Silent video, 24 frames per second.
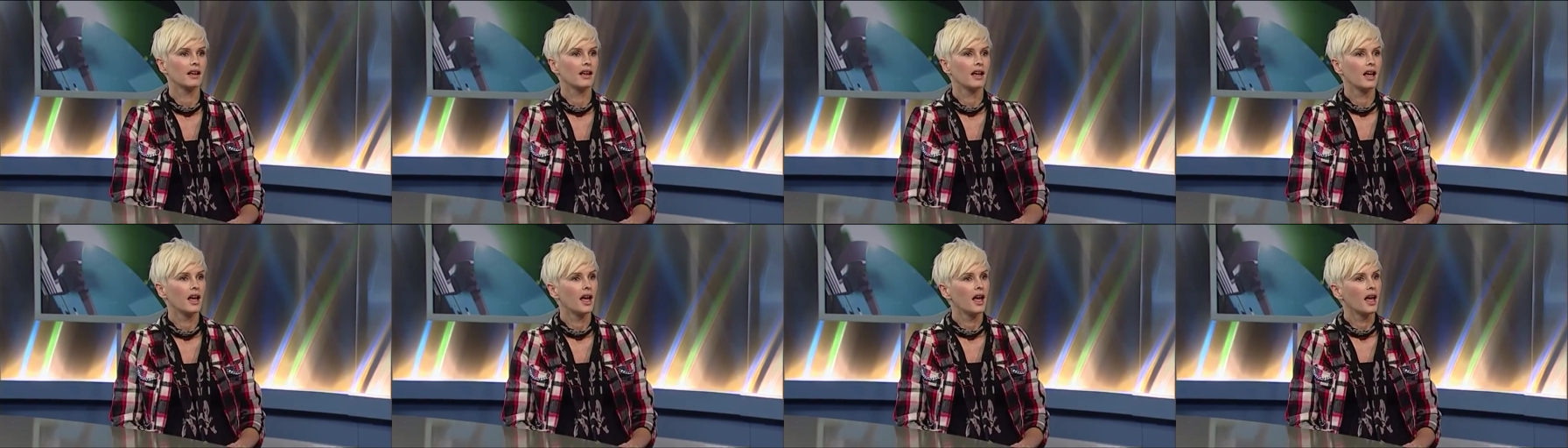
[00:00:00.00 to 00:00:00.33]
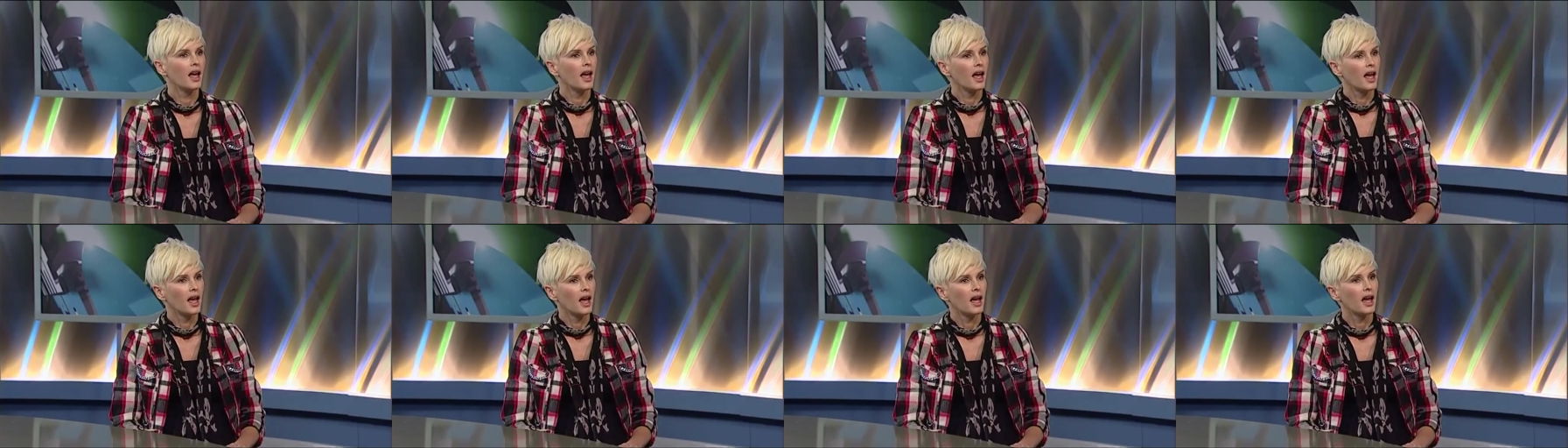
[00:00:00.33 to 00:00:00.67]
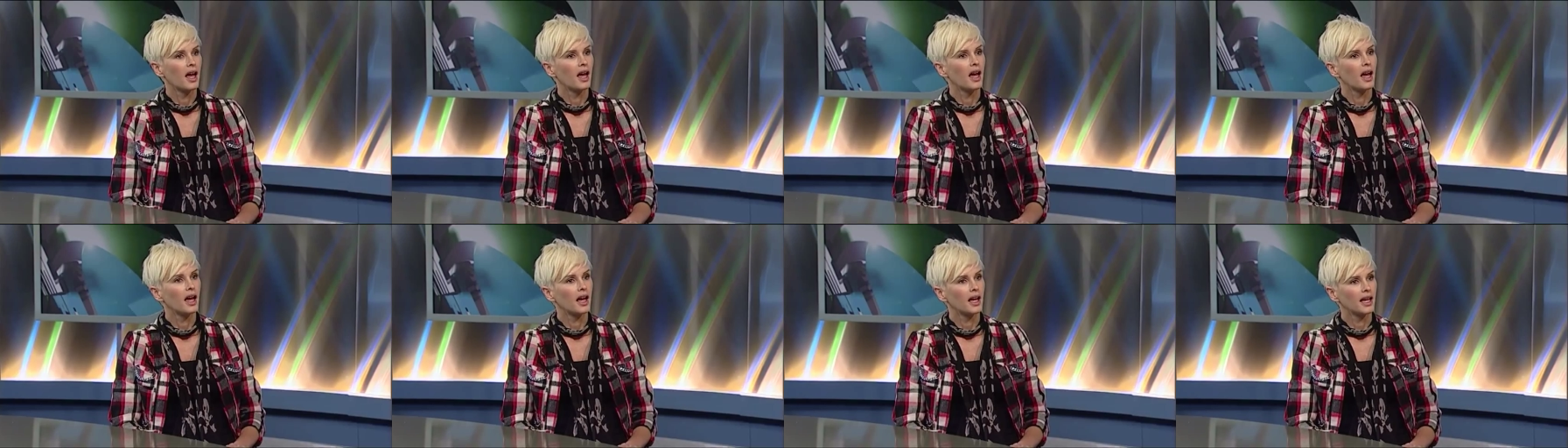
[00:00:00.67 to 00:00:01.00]
horse and obviously
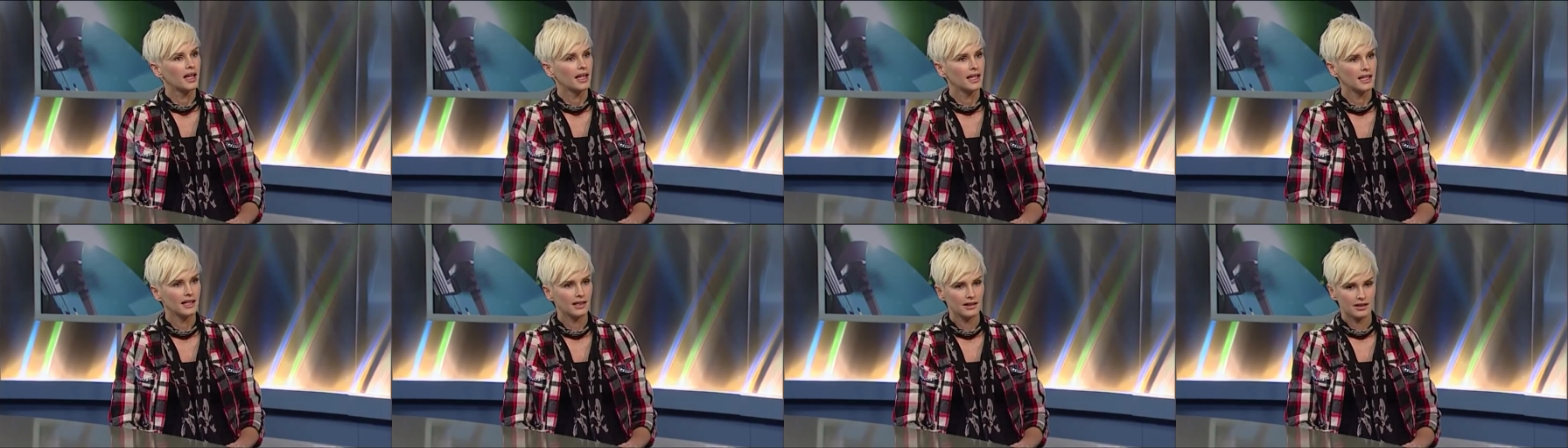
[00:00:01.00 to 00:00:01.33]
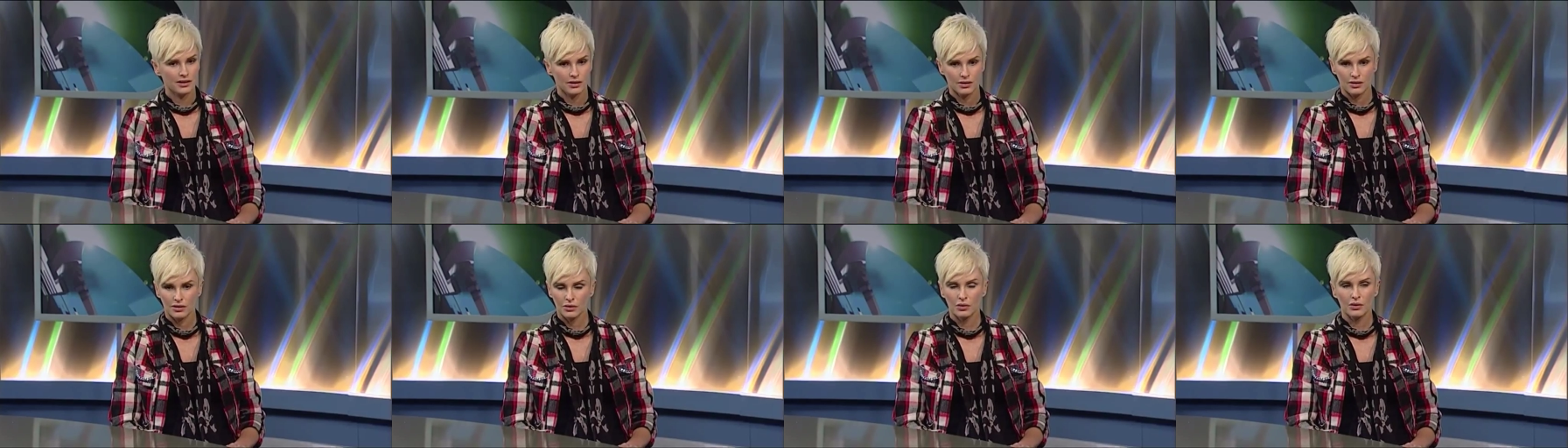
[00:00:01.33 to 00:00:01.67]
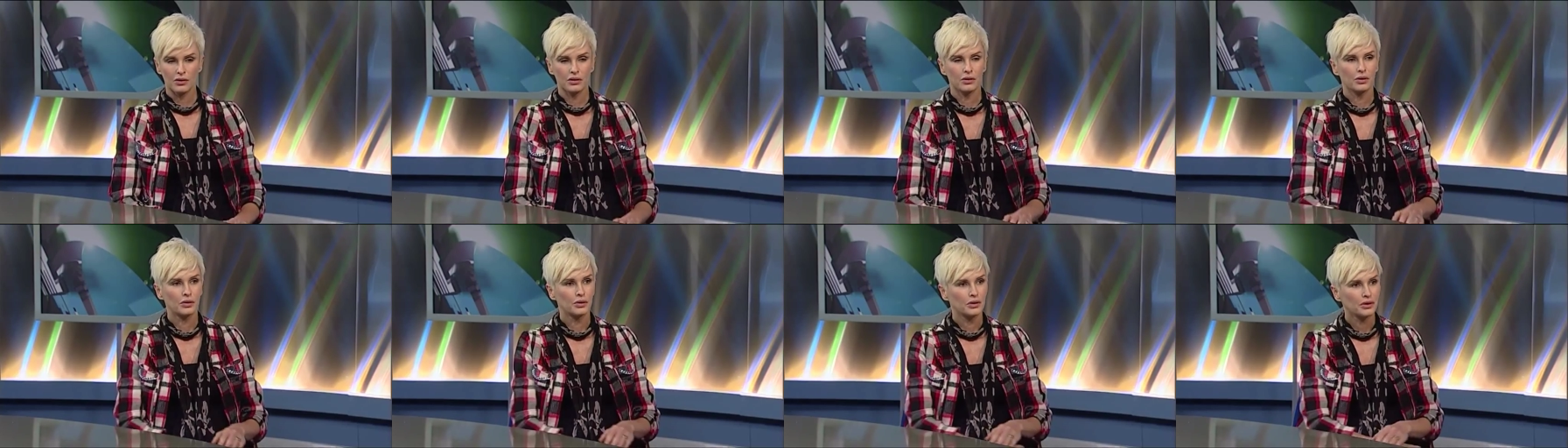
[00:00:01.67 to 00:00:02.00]
a good judge he of a filly. He saw so
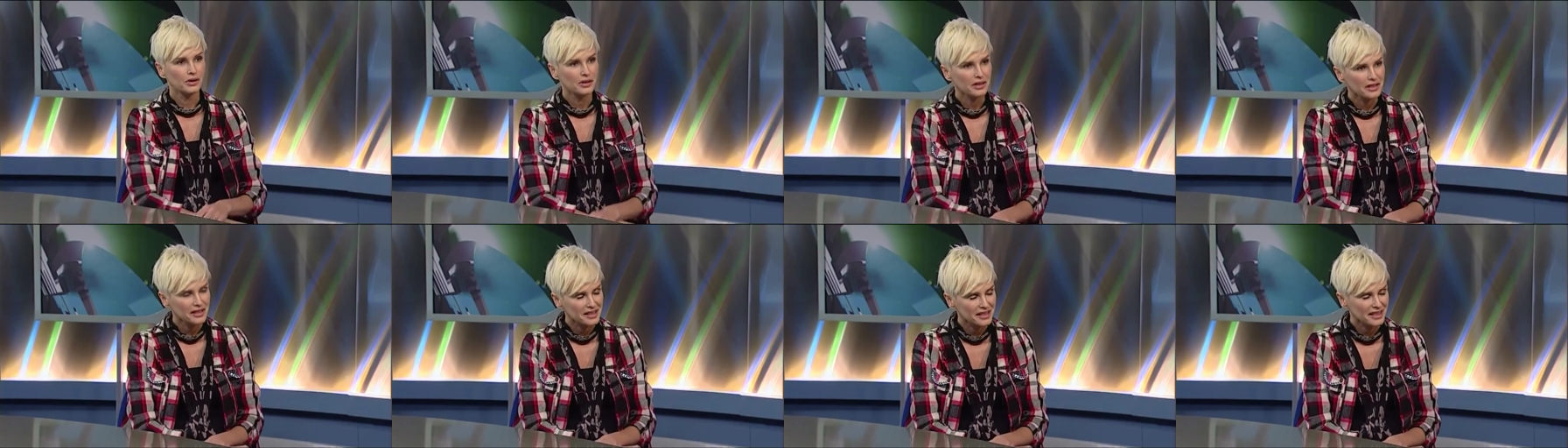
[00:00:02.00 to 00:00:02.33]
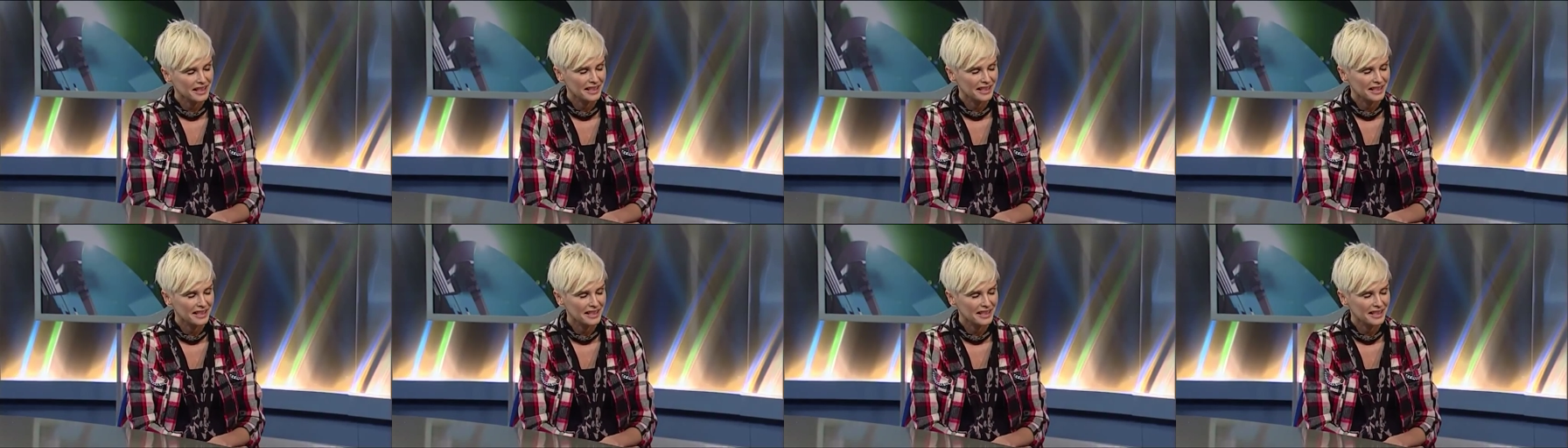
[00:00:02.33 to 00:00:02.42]
the horse